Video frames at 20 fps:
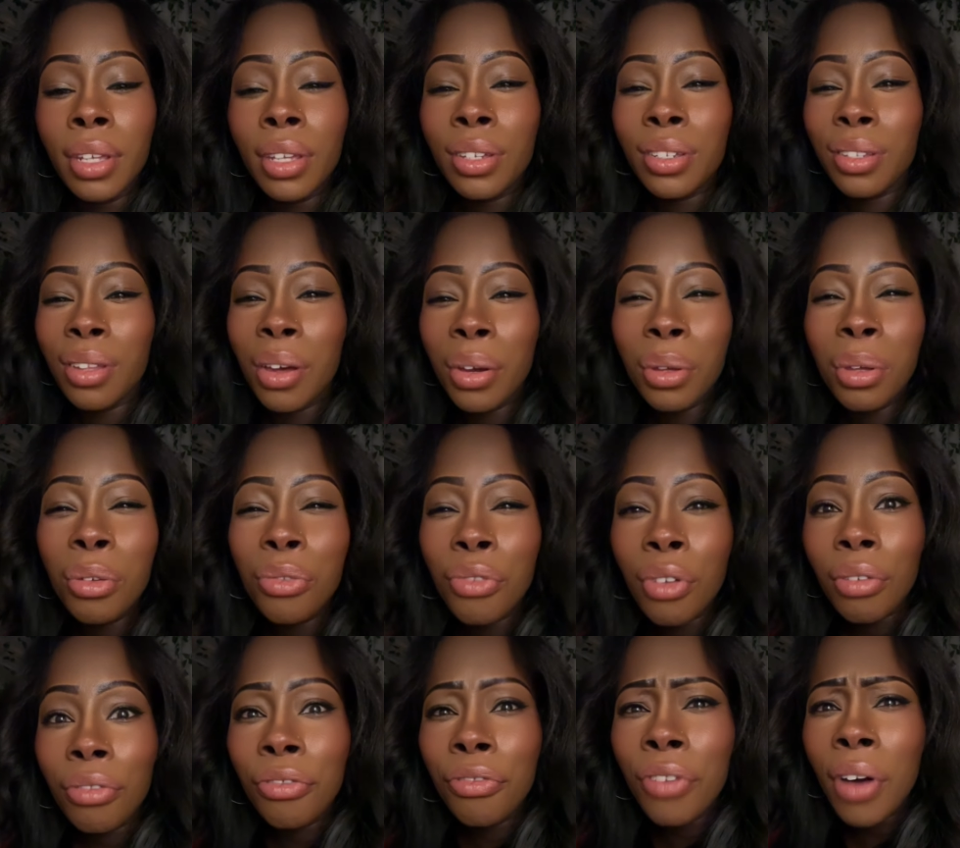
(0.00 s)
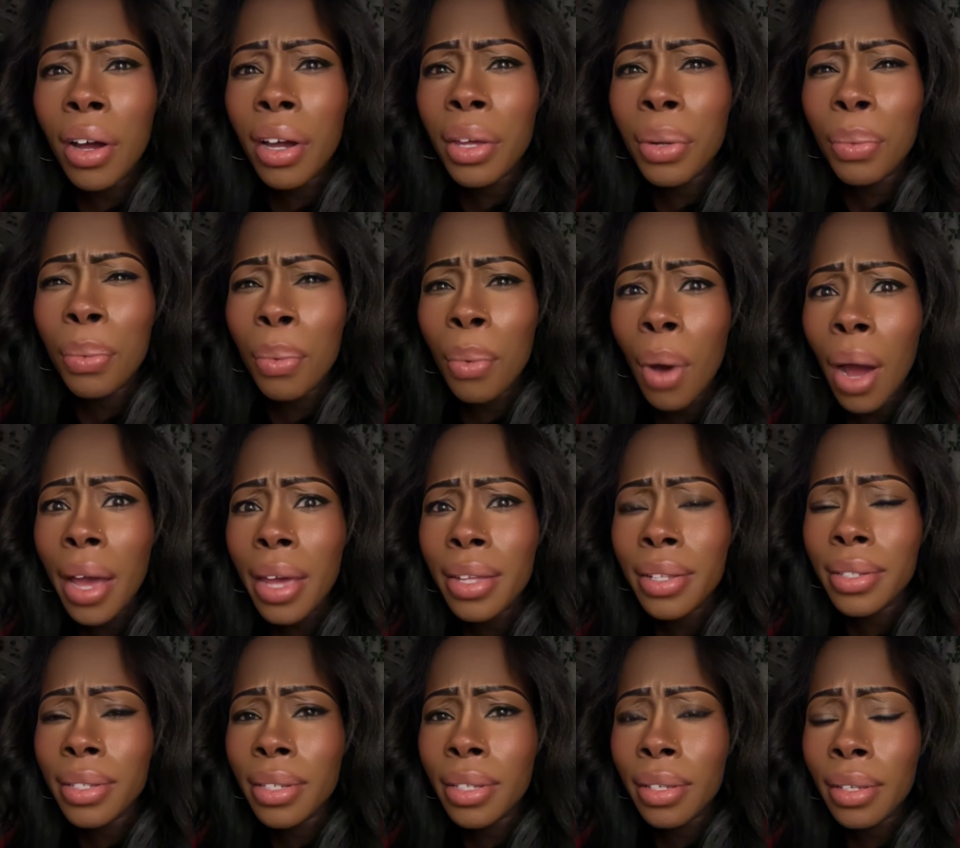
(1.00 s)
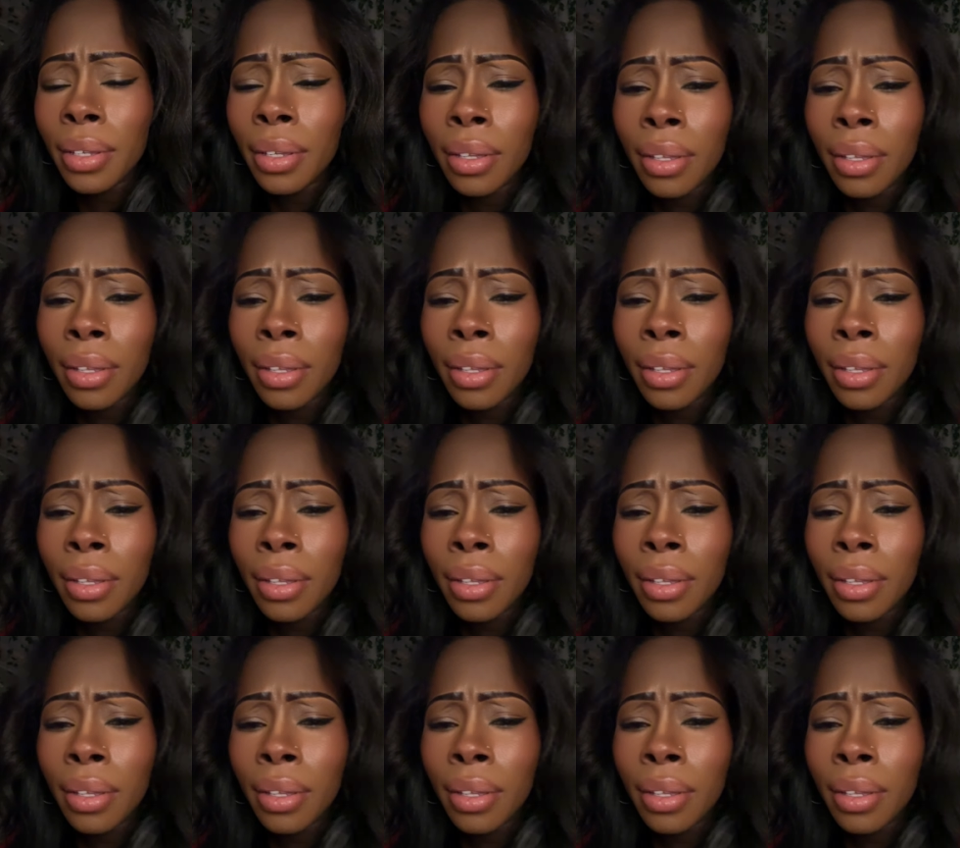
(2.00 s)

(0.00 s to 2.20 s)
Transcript: Stalk you for fucking what?